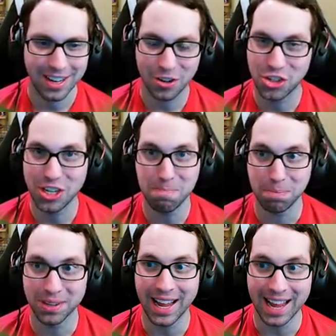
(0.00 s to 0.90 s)
She
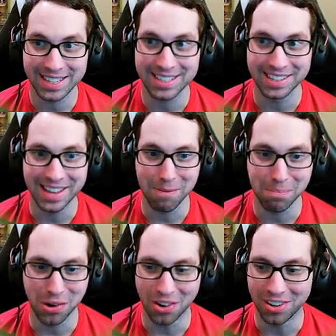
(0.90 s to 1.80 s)
blasted that
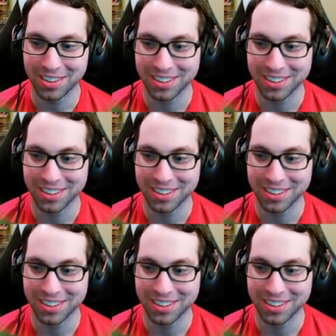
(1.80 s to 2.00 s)
ball.